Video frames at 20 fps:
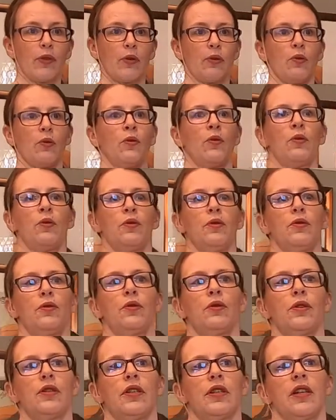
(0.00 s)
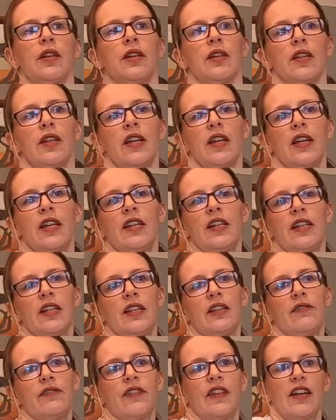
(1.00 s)
or you can tuck their head
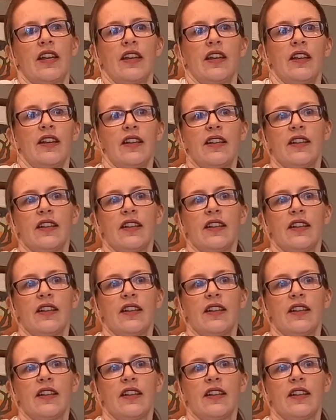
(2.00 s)
in if they're